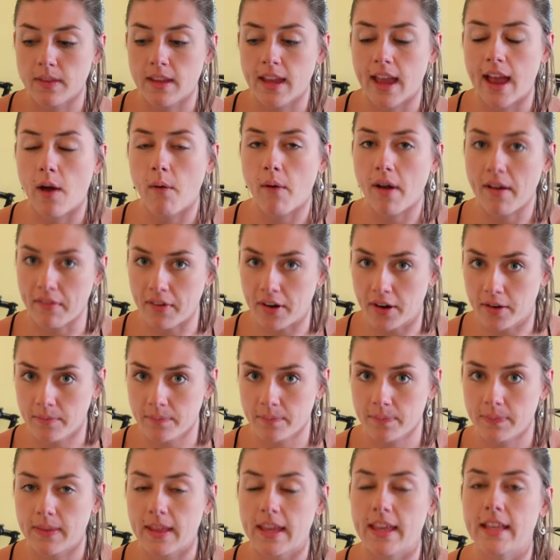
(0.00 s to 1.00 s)
However,
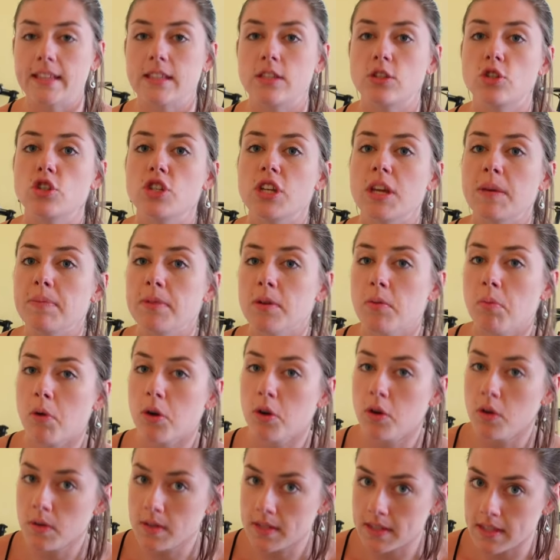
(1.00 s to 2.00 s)
it's cheap to
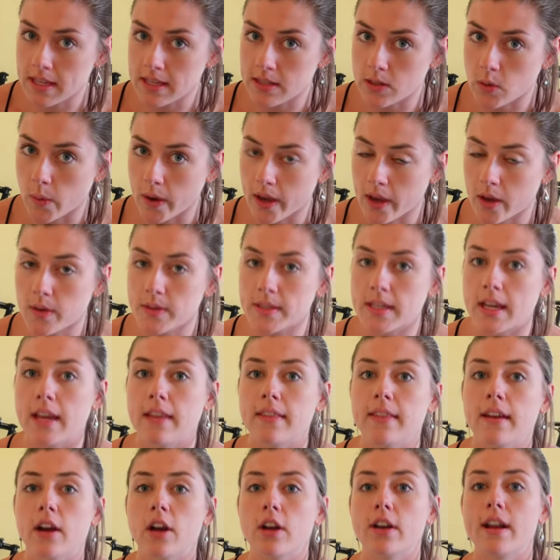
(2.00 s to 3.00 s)
produce these oils,
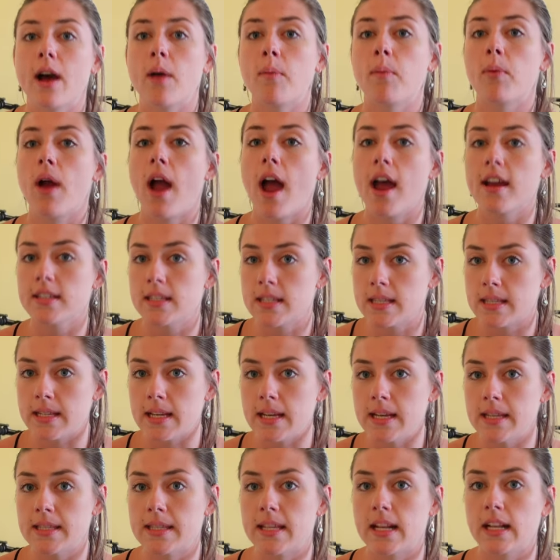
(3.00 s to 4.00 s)
and there are now
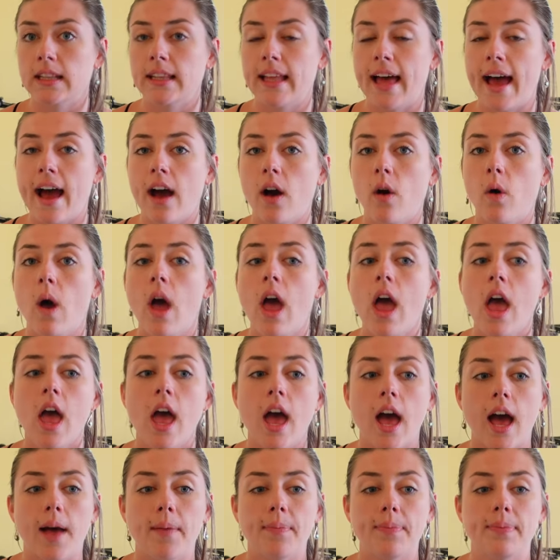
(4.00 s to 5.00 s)
processes that allow
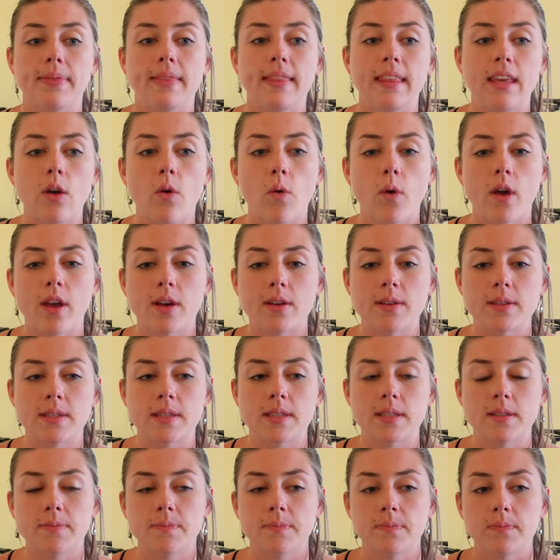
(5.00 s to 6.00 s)
the
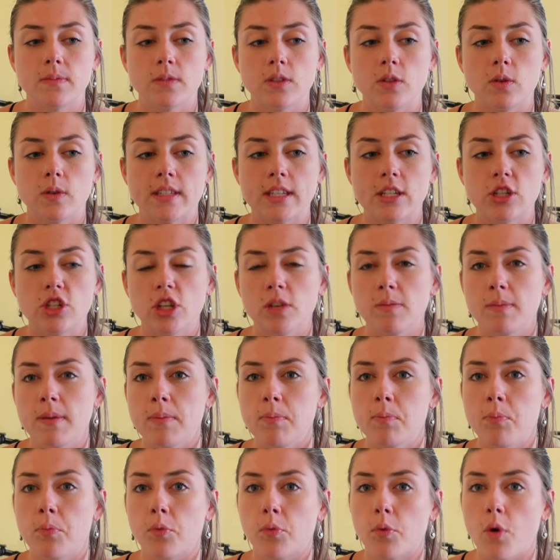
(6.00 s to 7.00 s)
oils to essentially
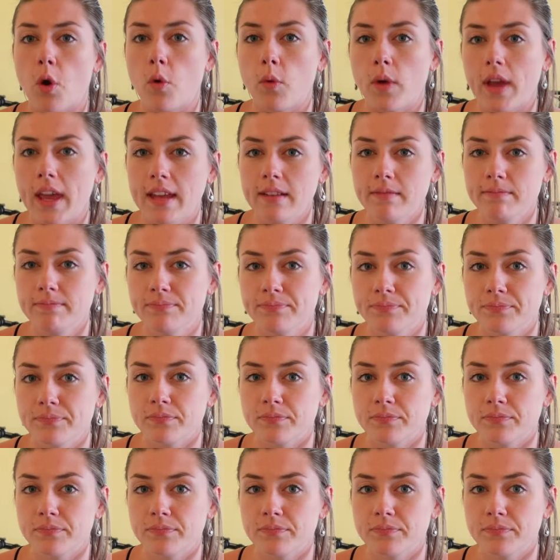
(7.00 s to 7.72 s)
be broken,